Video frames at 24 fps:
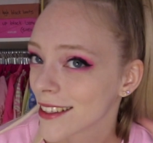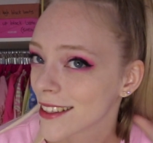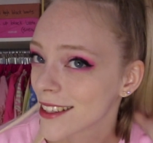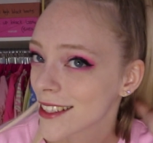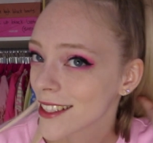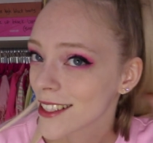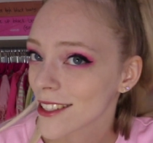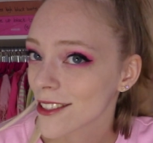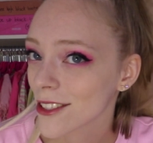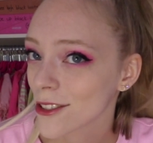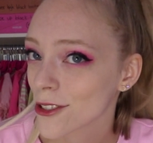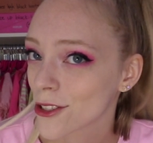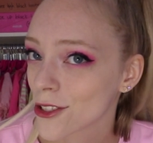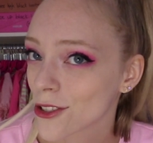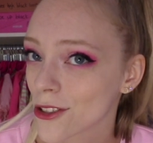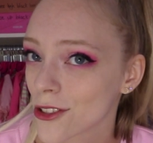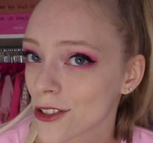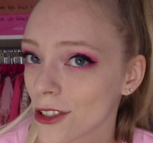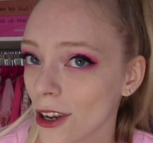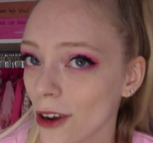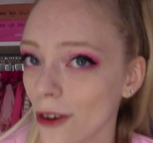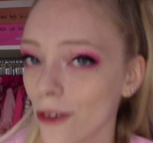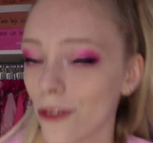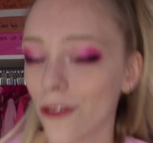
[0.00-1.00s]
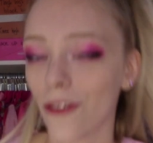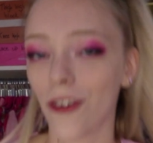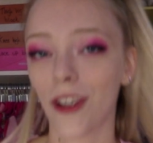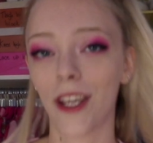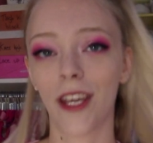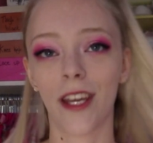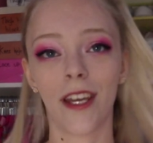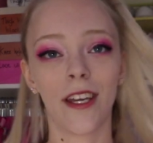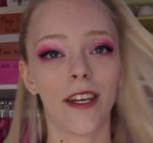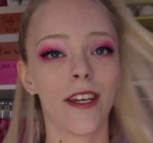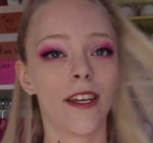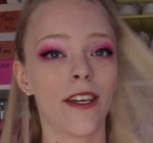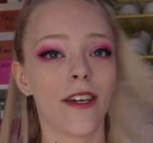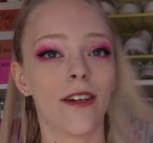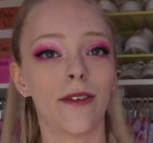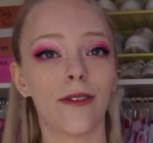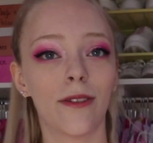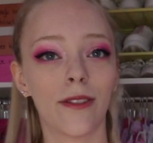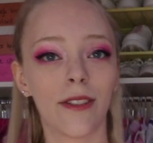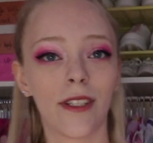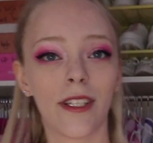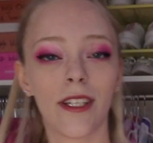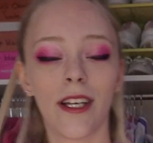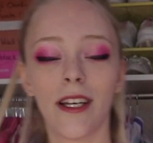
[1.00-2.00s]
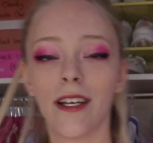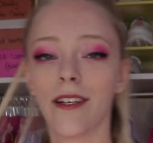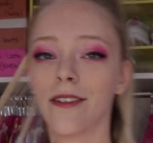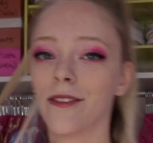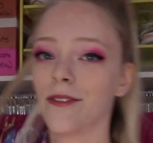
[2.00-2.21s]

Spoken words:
These are so freaking cute.